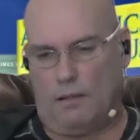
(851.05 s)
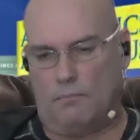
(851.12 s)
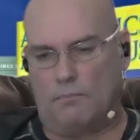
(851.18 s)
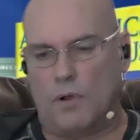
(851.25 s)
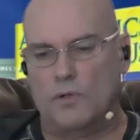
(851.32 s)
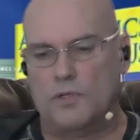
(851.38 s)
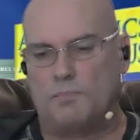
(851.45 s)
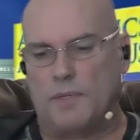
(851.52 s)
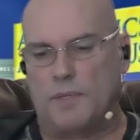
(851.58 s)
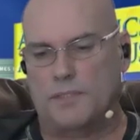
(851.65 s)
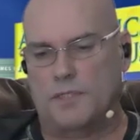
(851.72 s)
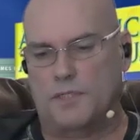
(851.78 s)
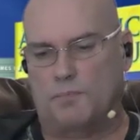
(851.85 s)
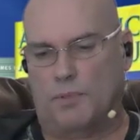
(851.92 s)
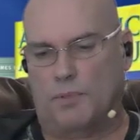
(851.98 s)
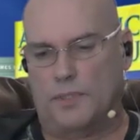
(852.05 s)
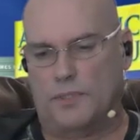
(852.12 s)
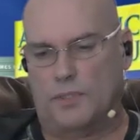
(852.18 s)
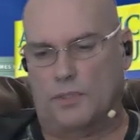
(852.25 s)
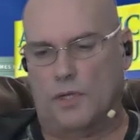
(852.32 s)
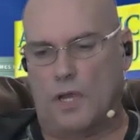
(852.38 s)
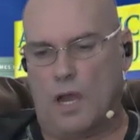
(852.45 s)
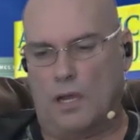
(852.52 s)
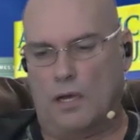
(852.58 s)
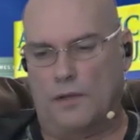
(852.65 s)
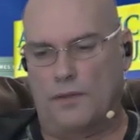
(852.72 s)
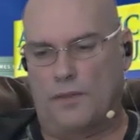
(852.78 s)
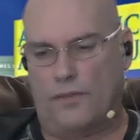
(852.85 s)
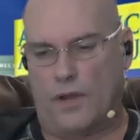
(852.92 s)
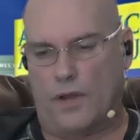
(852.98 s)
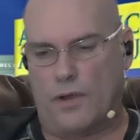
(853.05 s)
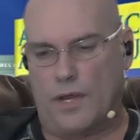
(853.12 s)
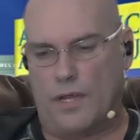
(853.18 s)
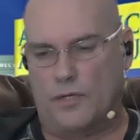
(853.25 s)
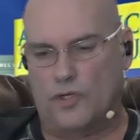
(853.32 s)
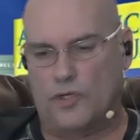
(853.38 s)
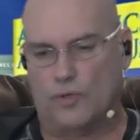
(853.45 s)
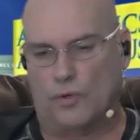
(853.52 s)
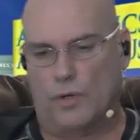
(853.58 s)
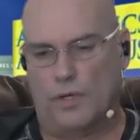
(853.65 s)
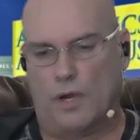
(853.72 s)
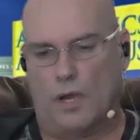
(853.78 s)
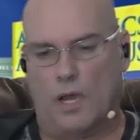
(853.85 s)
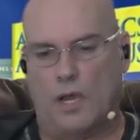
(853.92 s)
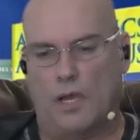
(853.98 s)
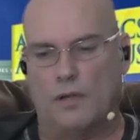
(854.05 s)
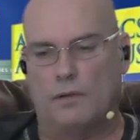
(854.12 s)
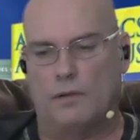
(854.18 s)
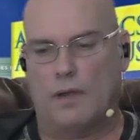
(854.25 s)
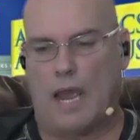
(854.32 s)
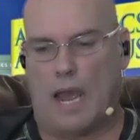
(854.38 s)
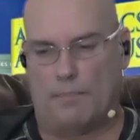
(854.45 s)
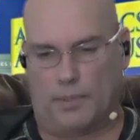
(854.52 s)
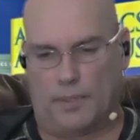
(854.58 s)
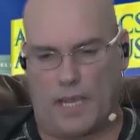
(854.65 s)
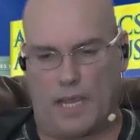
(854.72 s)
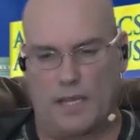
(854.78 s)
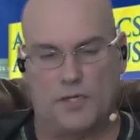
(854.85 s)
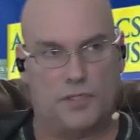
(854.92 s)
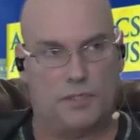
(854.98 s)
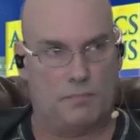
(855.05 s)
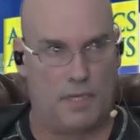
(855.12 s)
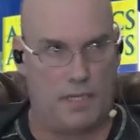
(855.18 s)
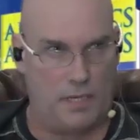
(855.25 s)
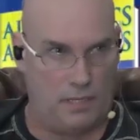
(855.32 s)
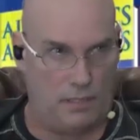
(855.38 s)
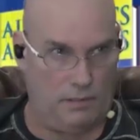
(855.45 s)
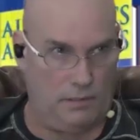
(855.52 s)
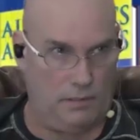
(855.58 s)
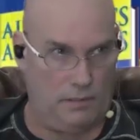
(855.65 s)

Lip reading: Most business books are long on theory and short on application, meaning